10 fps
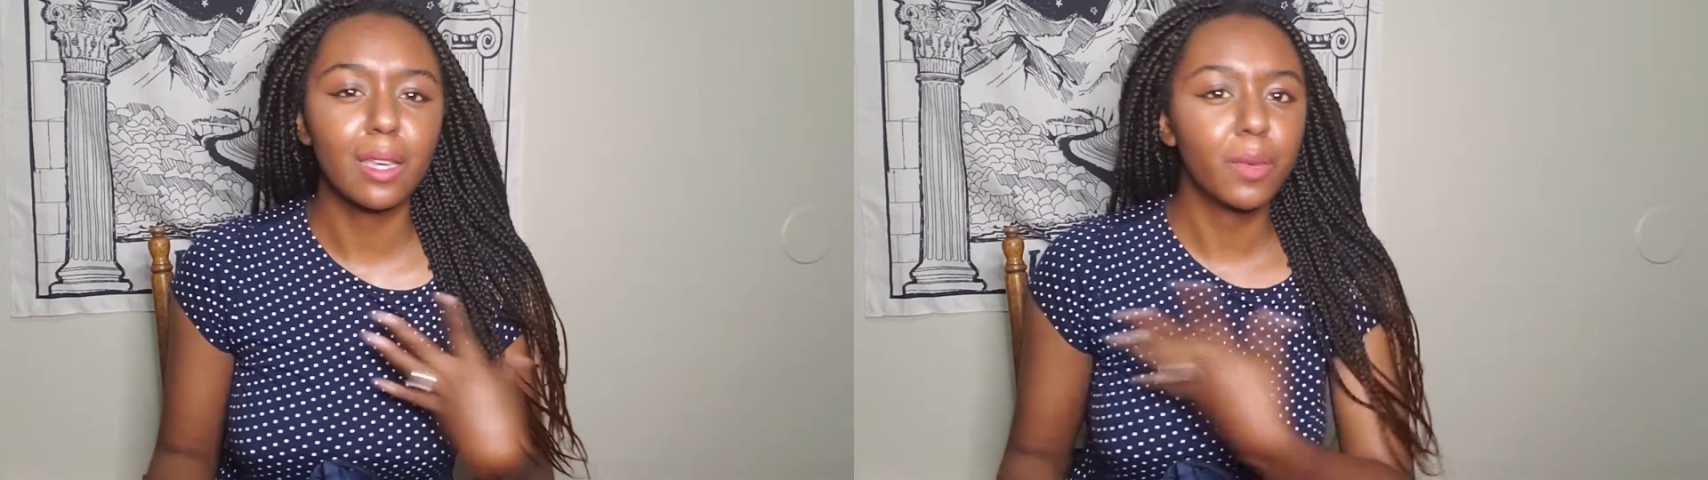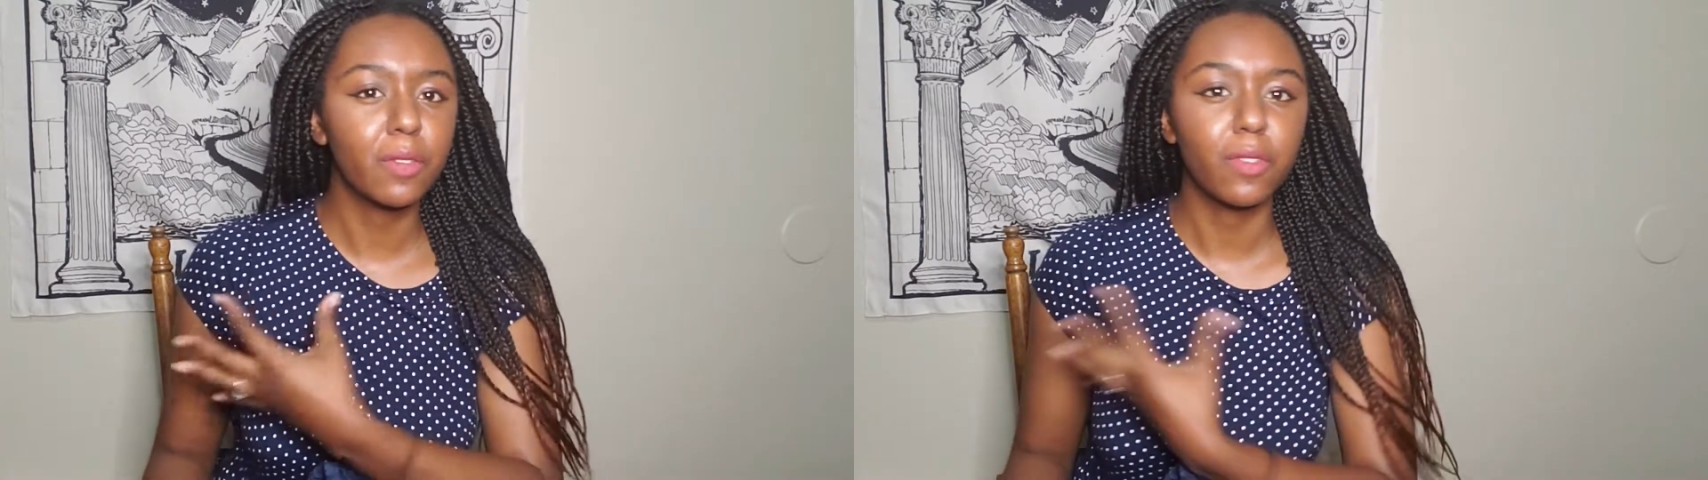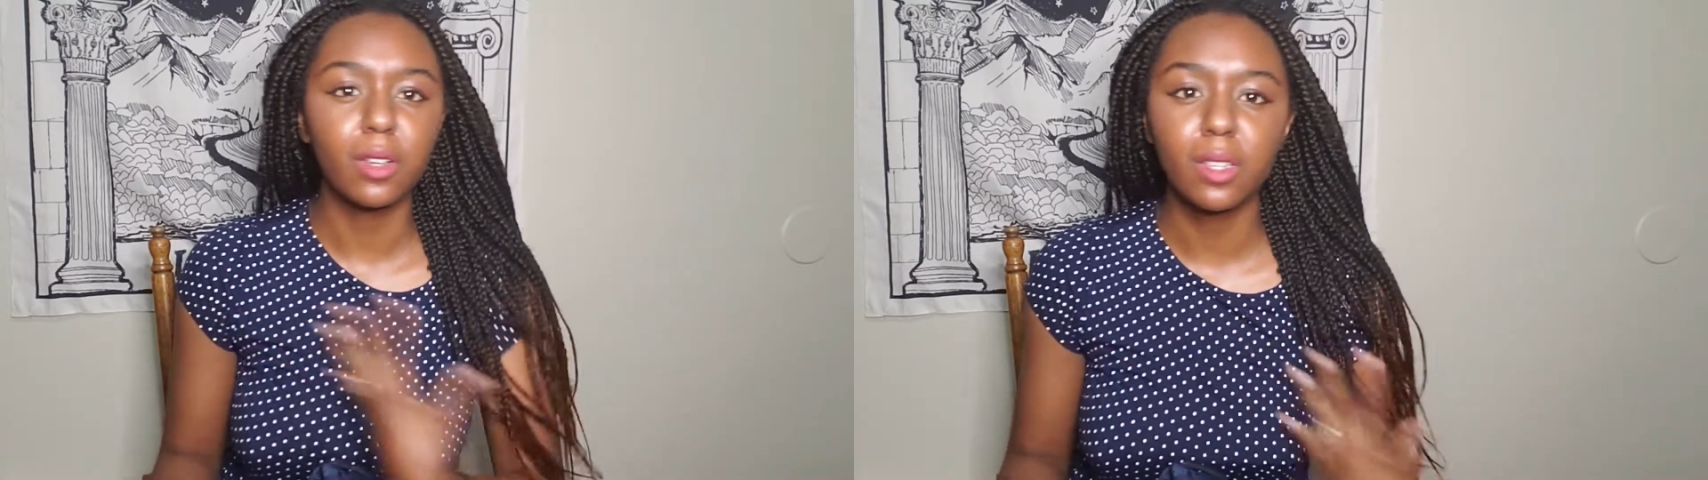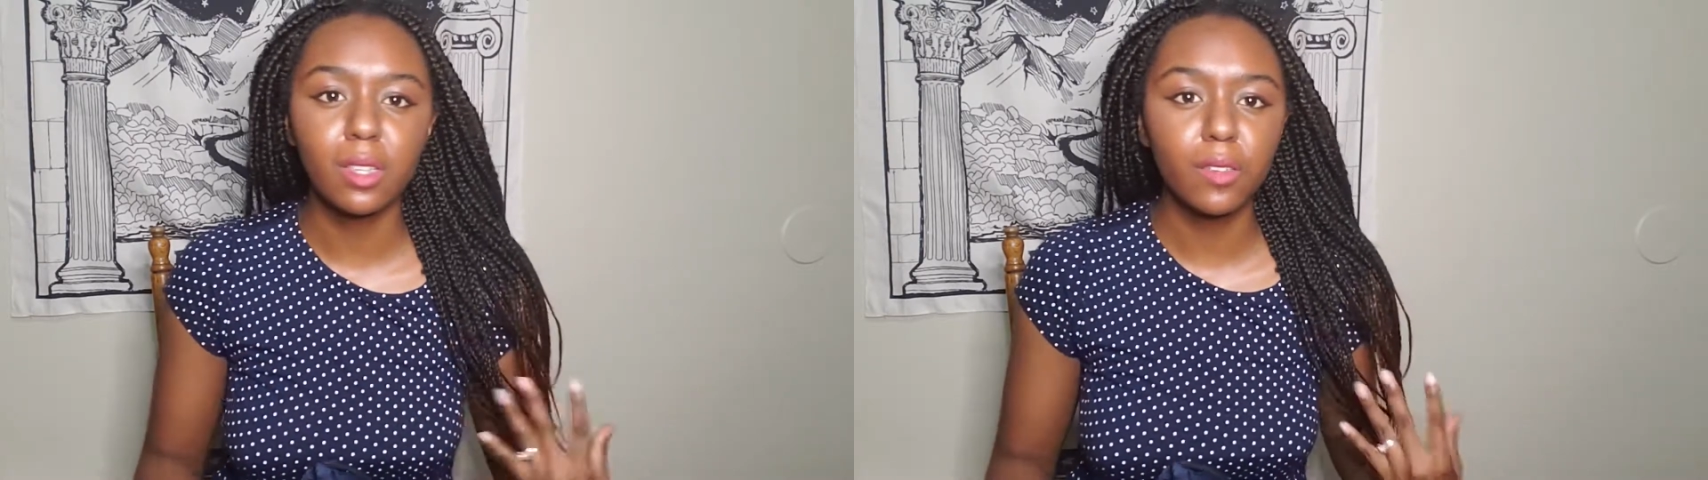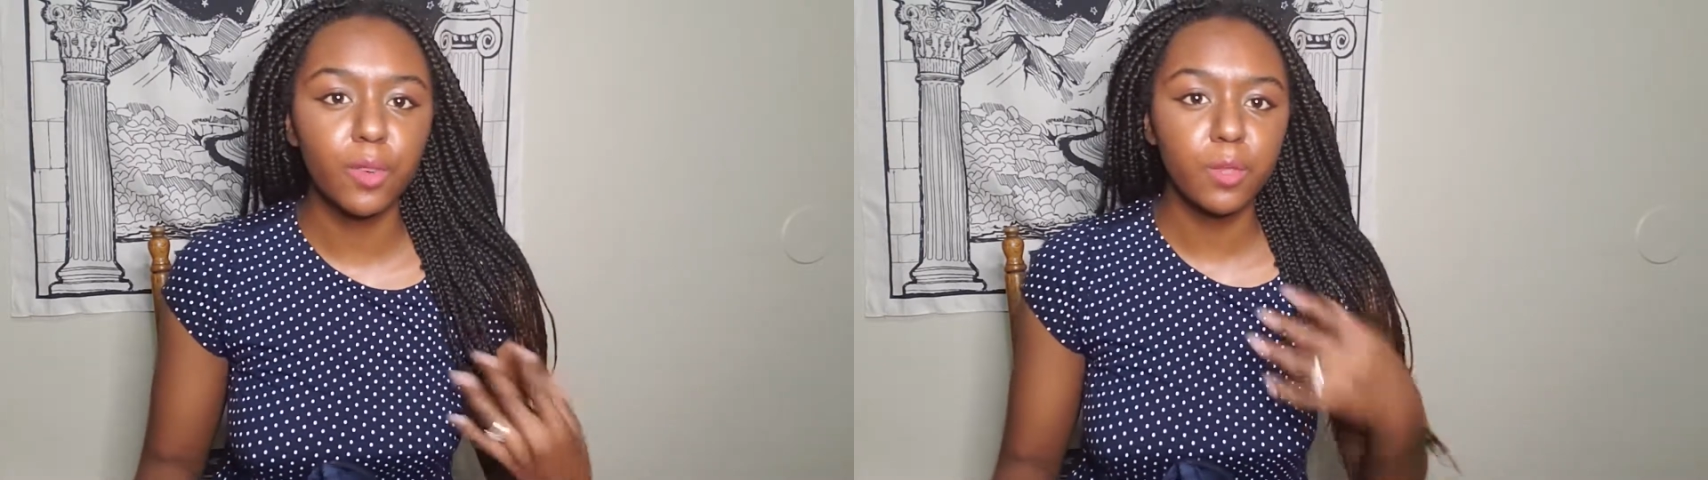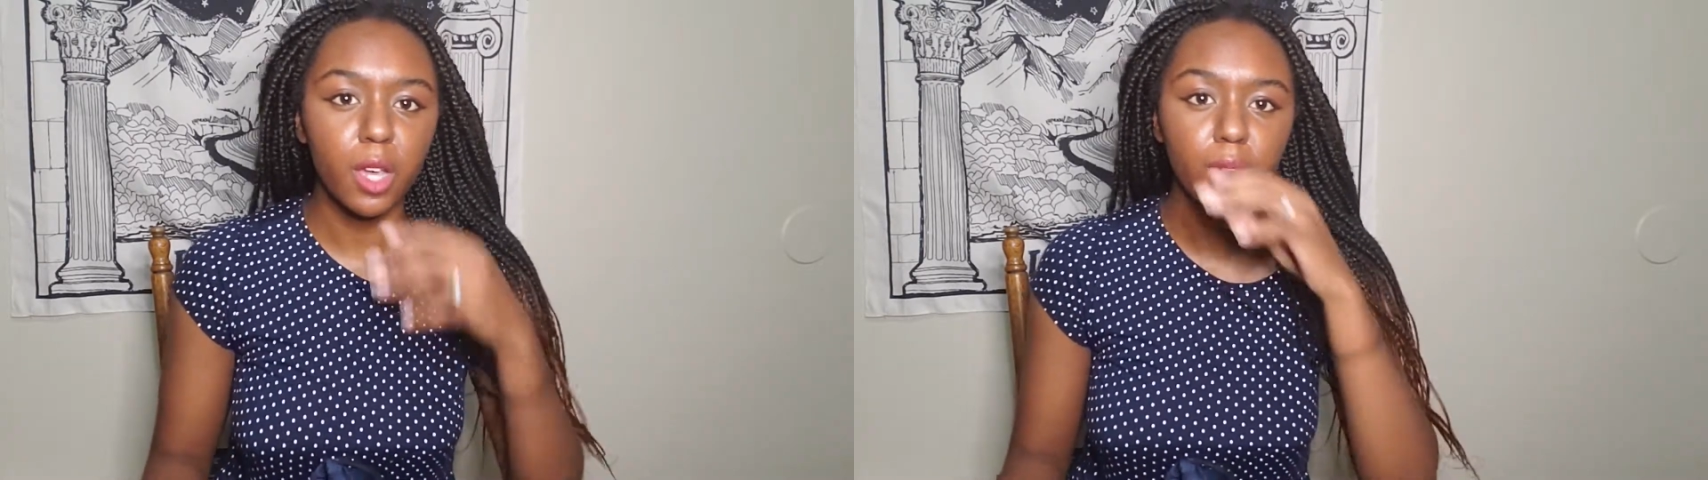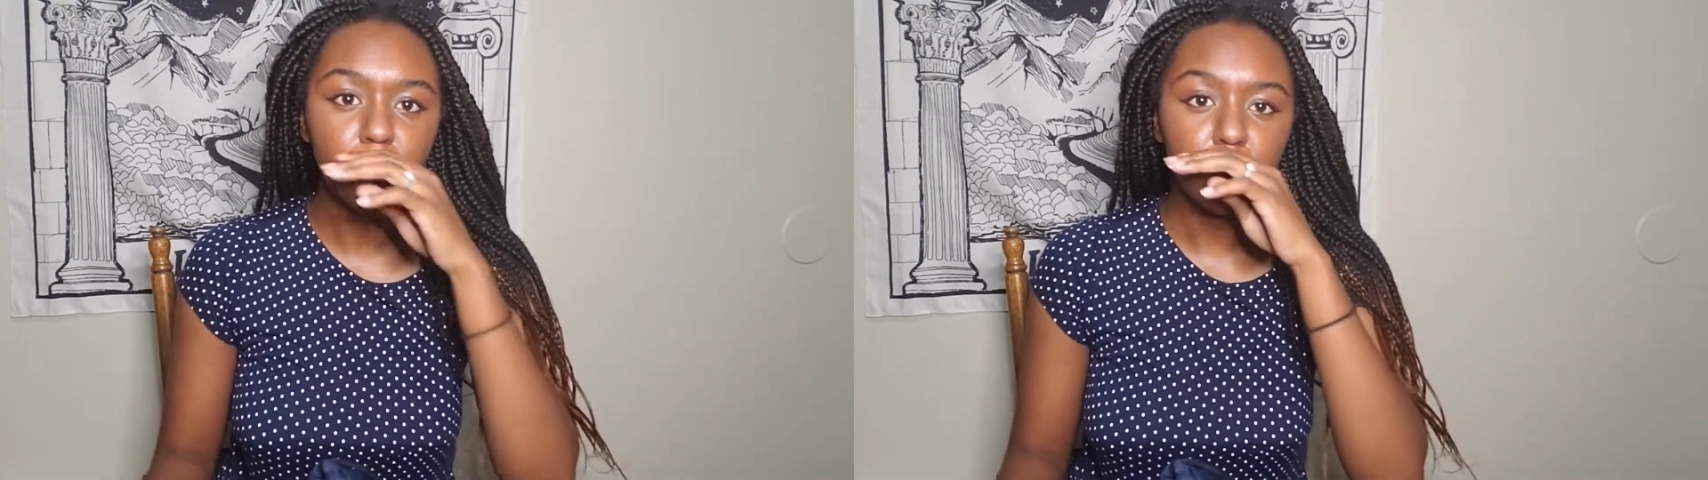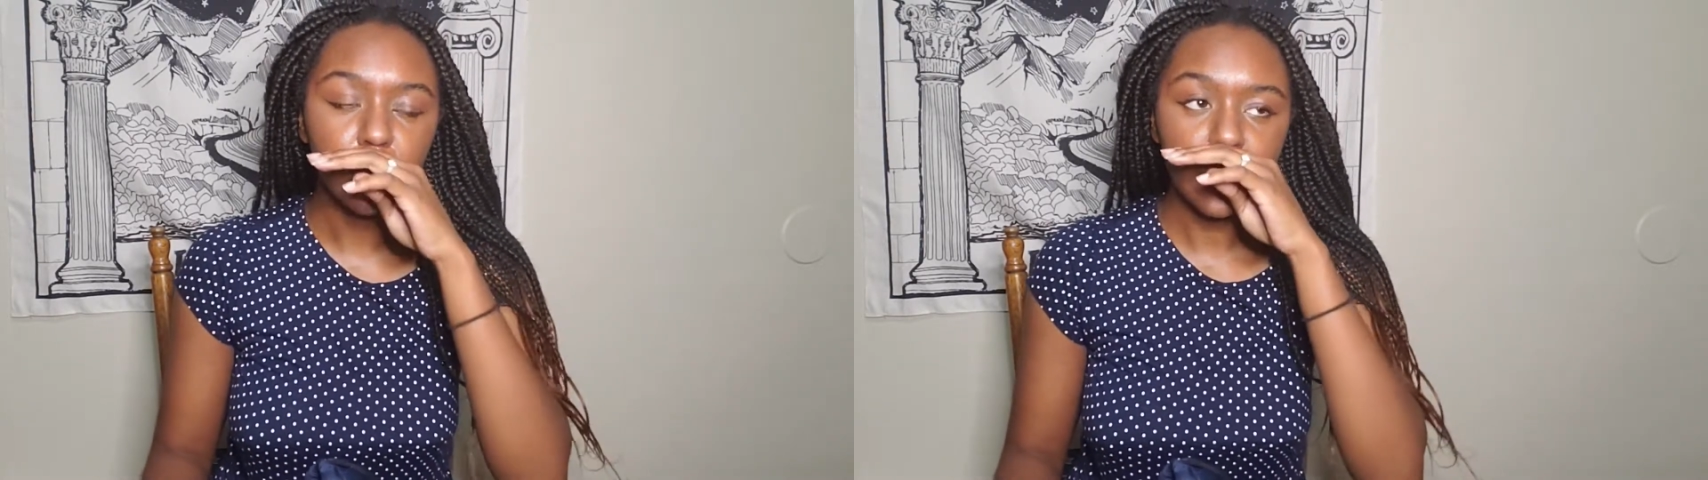a bit funky from traveling.